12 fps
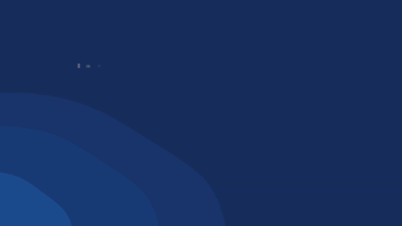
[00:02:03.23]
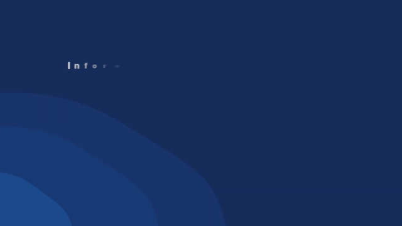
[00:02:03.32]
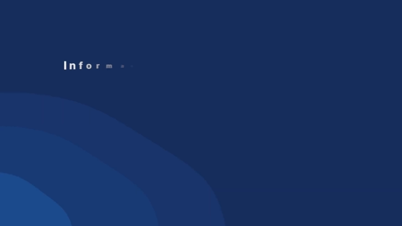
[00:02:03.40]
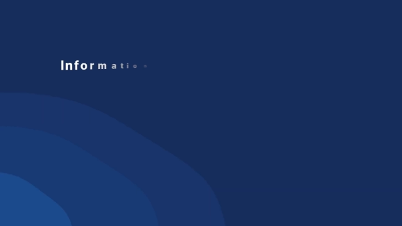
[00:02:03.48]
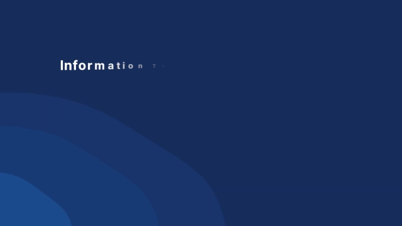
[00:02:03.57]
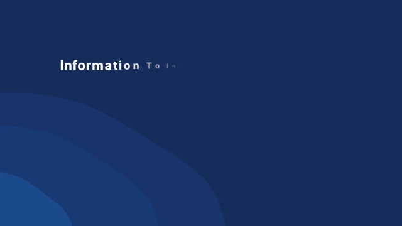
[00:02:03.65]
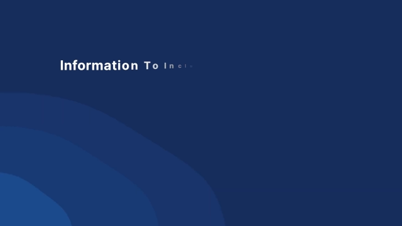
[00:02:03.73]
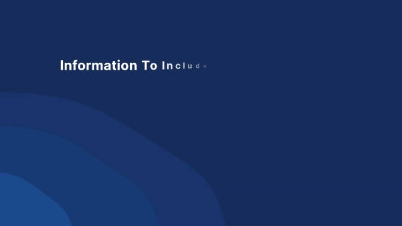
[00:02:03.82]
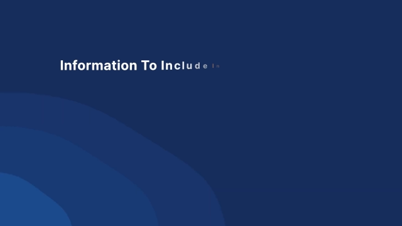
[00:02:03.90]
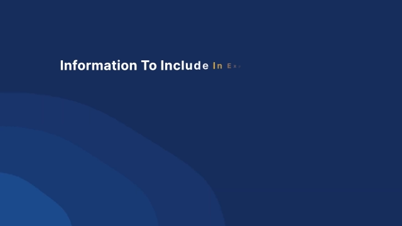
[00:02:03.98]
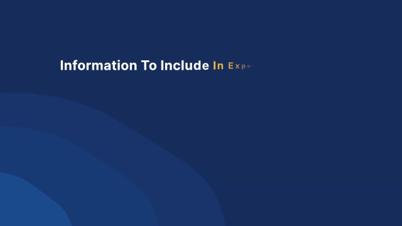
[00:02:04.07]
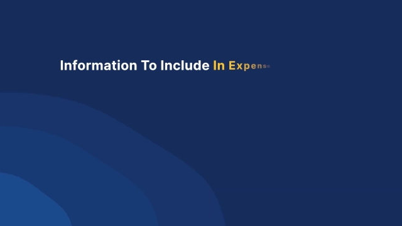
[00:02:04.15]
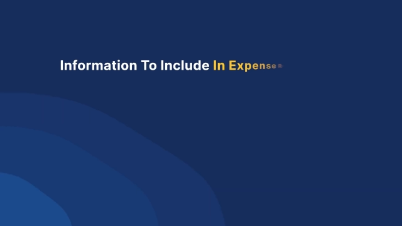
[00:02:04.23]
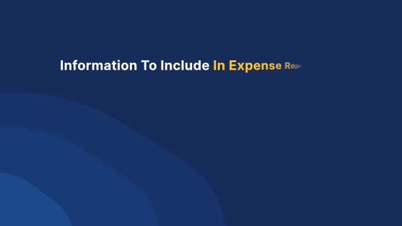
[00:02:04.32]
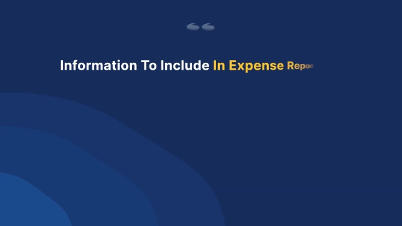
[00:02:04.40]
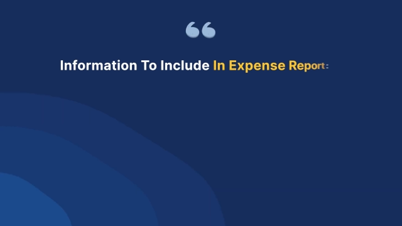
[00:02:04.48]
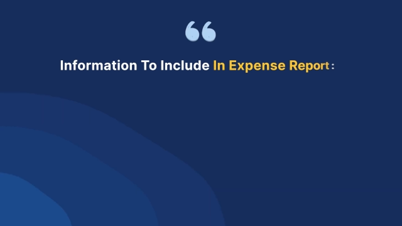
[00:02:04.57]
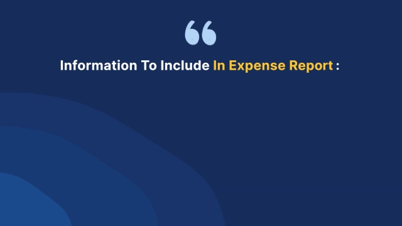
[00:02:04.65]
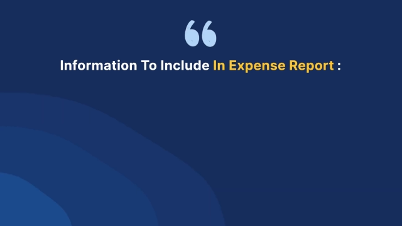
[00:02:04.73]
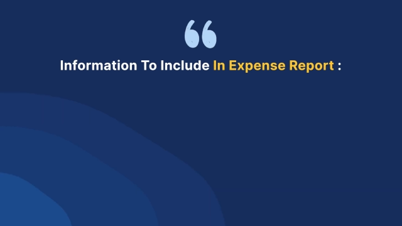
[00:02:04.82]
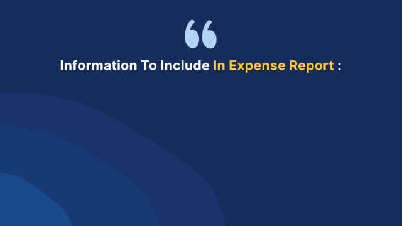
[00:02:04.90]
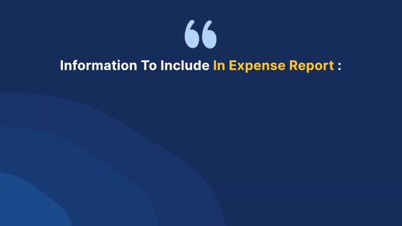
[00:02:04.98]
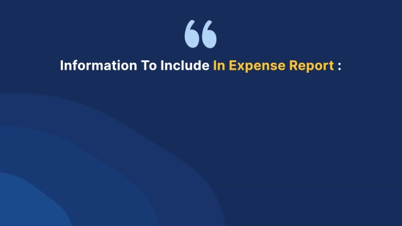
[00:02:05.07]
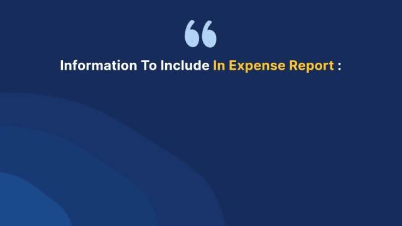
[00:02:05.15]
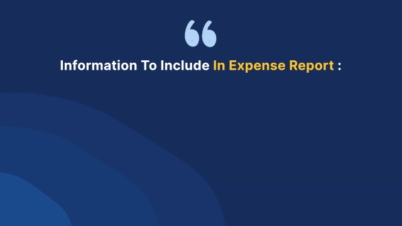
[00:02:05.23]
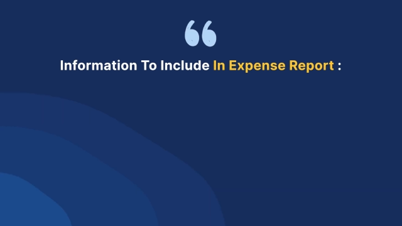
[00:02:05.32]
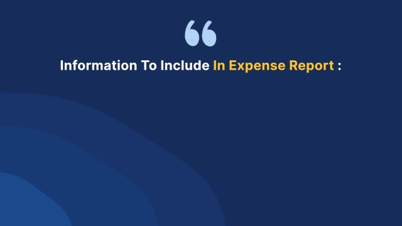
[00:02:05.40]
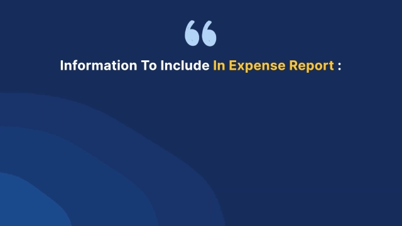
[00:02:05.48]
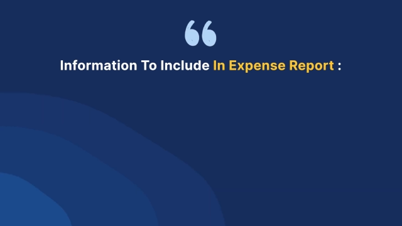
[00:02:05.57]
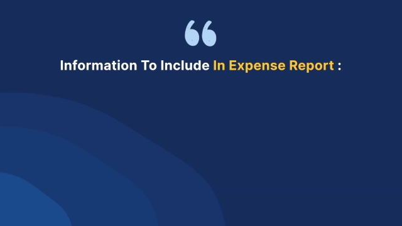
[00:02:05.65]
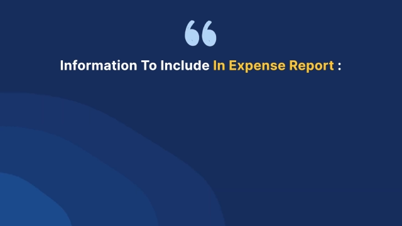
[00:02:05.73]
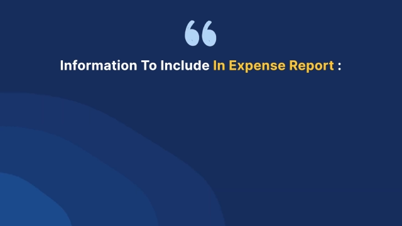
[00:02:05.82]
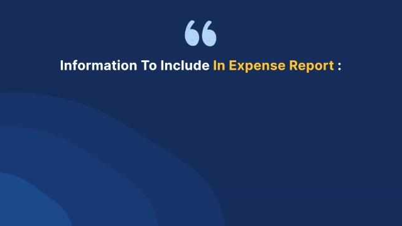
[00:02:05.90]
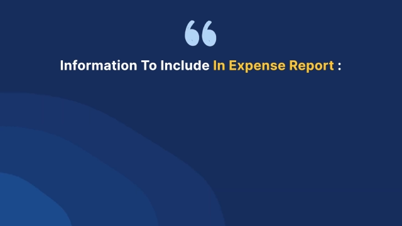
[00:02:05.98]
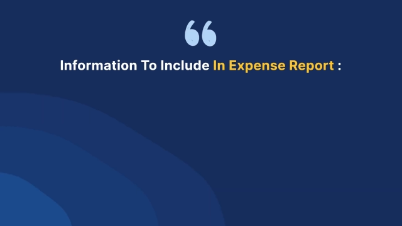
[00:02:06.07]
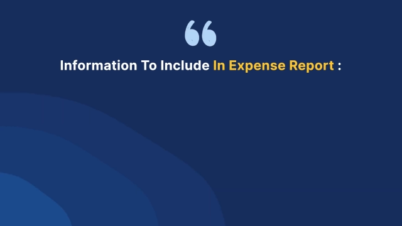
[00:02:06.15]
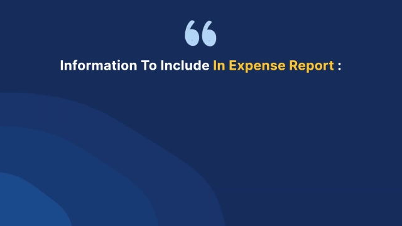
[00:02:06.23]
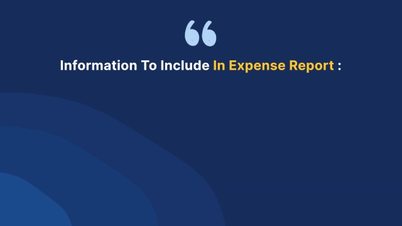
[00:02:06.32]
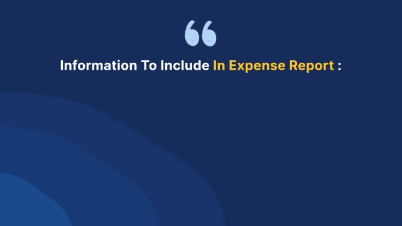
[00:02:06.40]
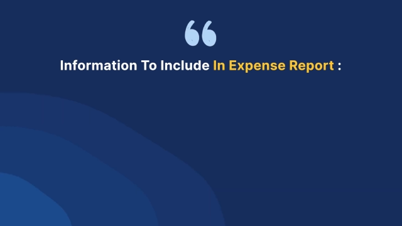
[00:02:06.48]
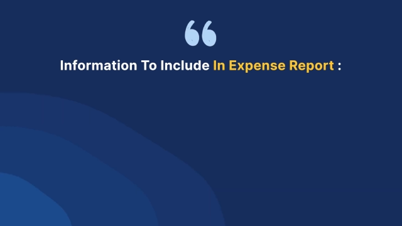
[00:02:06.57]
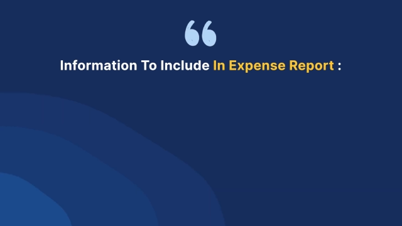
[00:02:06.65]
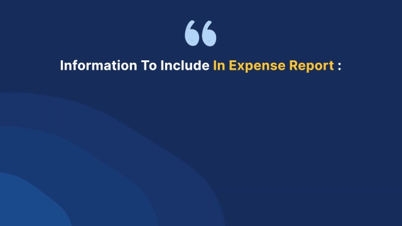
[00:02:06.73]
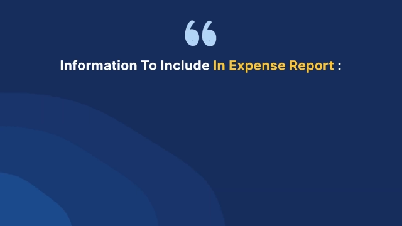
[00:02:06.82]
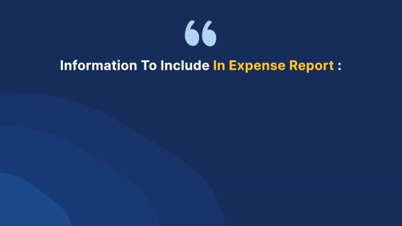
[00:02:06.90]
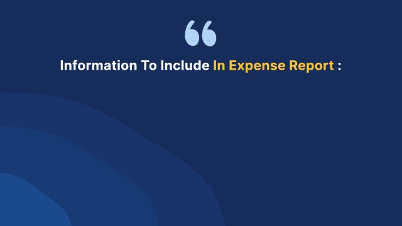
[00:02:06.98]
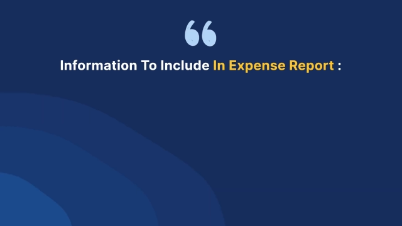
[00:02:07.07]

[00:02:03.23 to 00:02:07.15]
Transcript: [unreadable: no face in view]